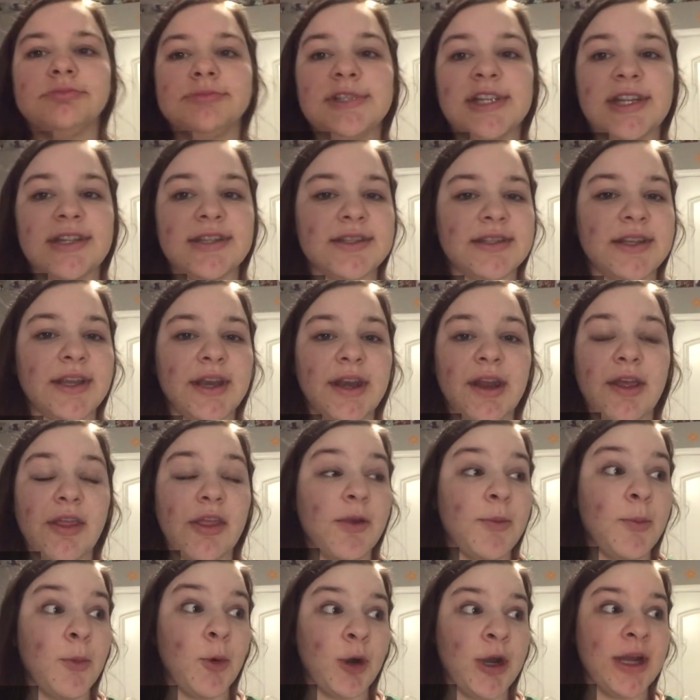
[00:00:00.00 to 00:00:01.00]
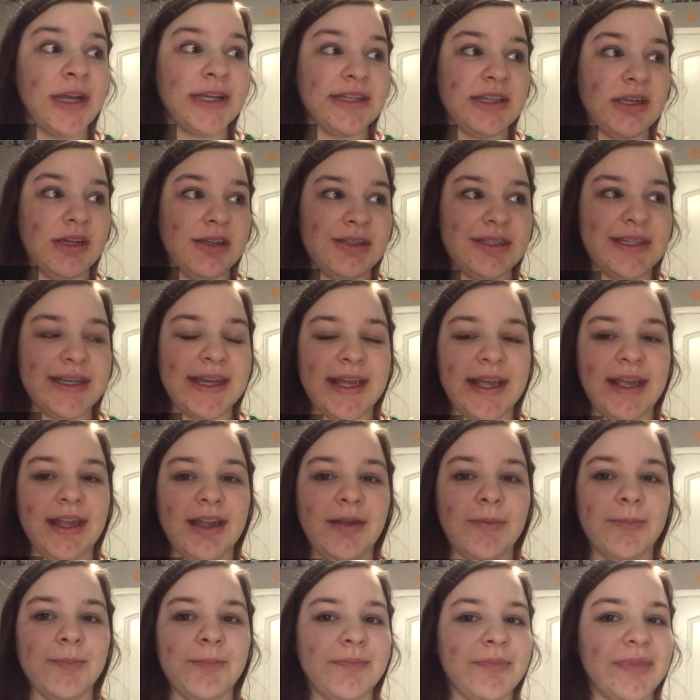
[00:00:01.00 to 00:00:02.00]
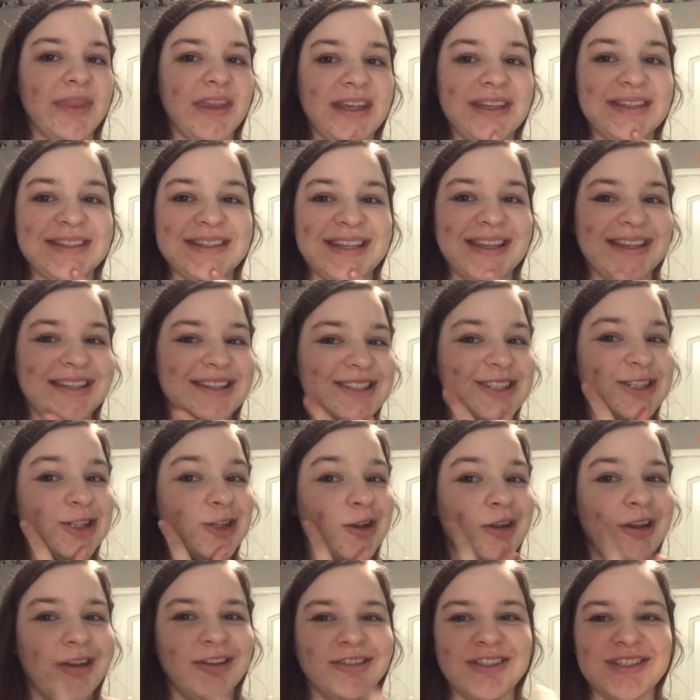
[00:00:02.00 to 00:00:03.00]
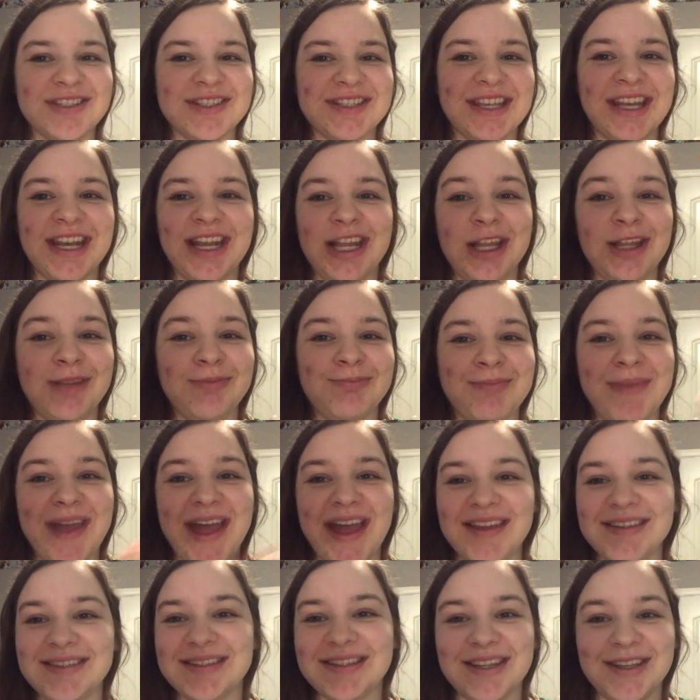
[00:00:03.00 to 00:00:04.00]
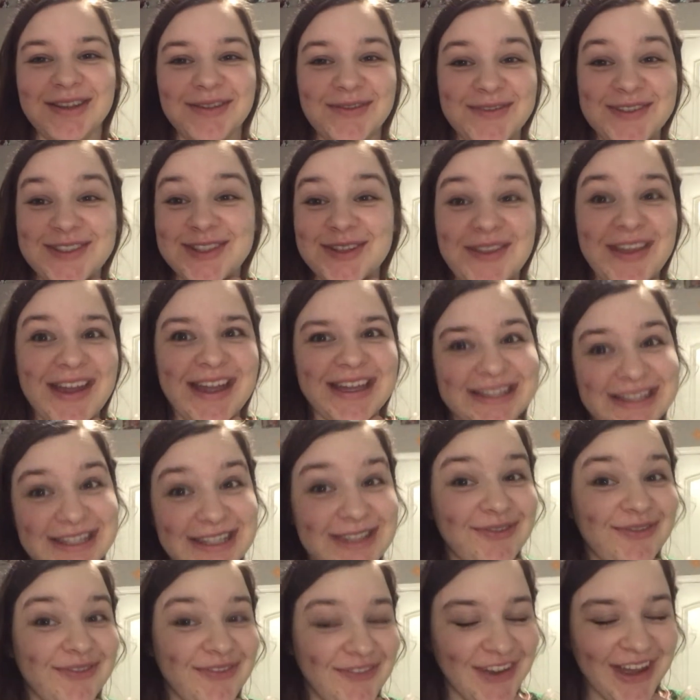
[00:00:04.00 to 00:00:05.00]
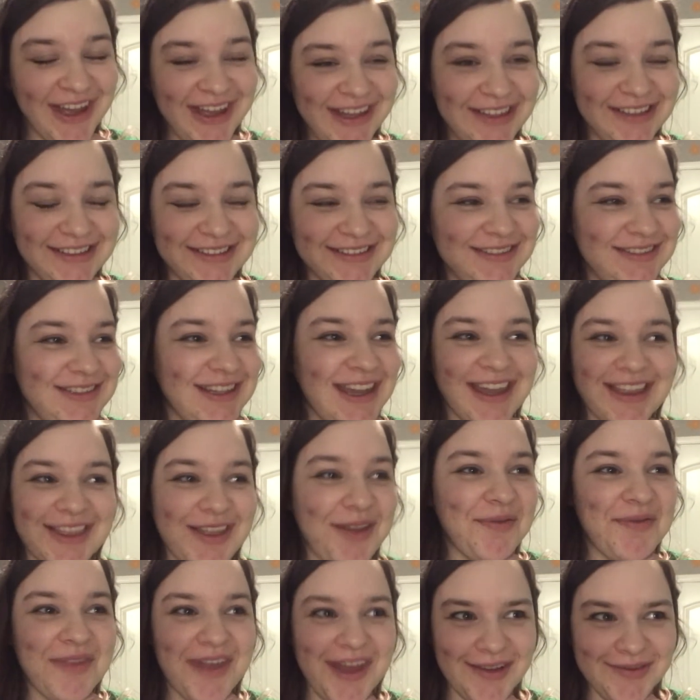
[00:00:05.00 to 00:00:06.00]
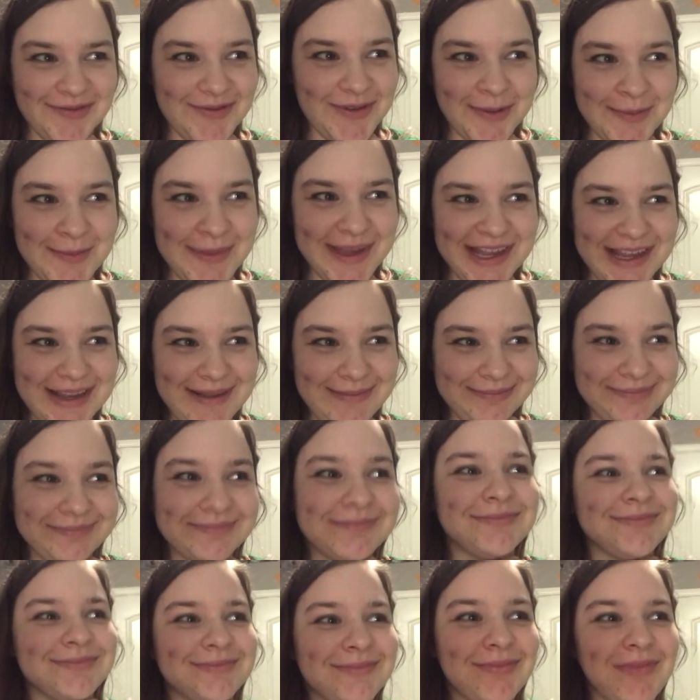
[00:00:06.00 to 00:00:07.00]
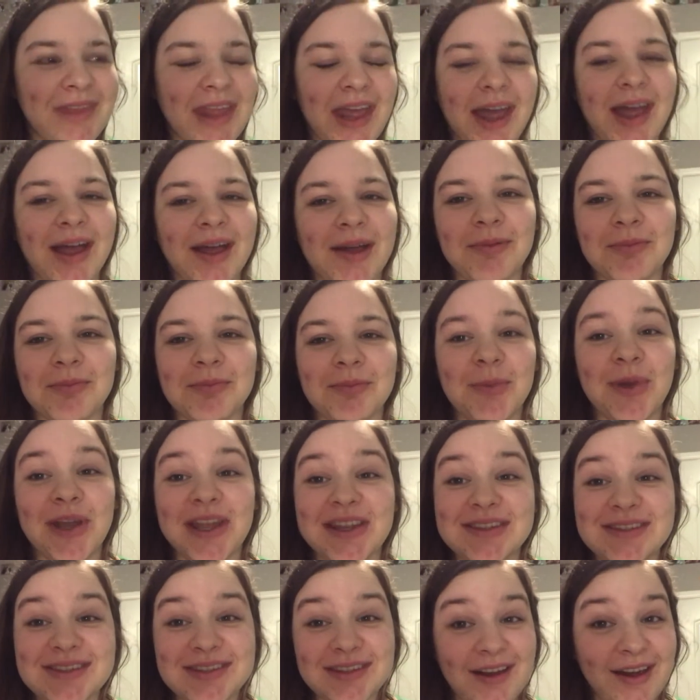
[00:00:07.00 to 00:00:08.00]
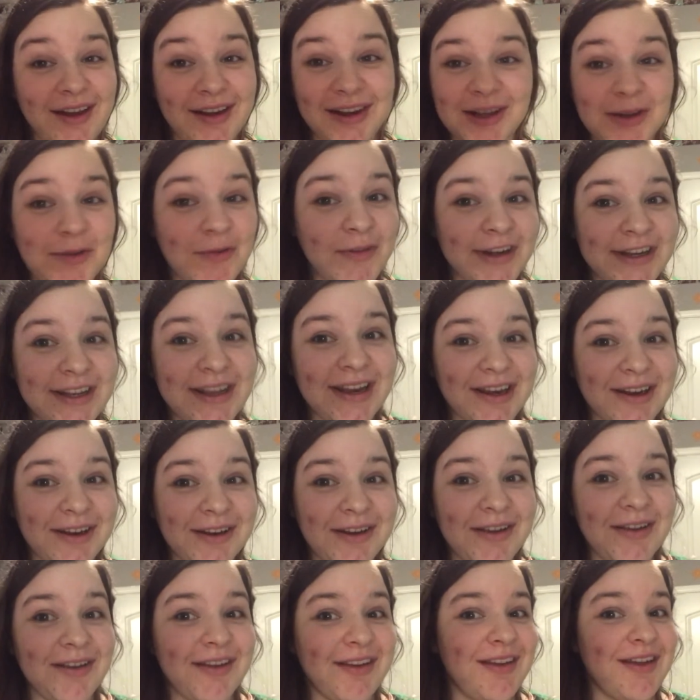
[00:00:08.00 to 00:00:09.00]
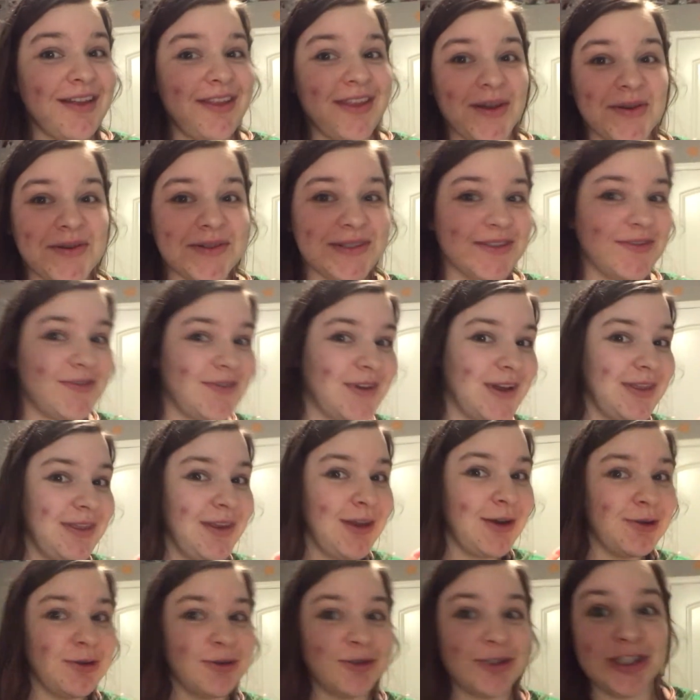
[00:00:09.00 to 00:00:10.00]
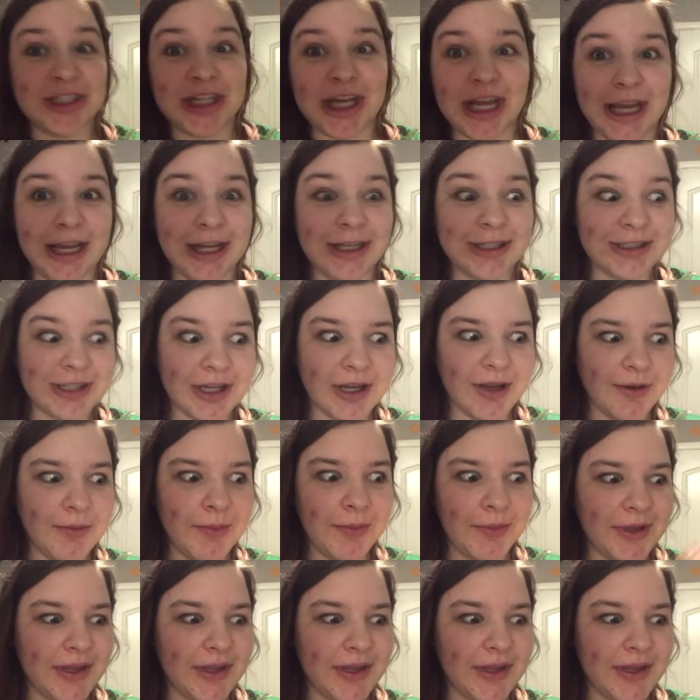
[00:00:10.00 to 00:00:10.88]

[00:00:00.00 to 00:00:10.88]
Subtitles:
Just another boring day today. Day sets are just getting massive, so that's fun. I love that for me. We had Sonic for dinner. That was a fun little change up.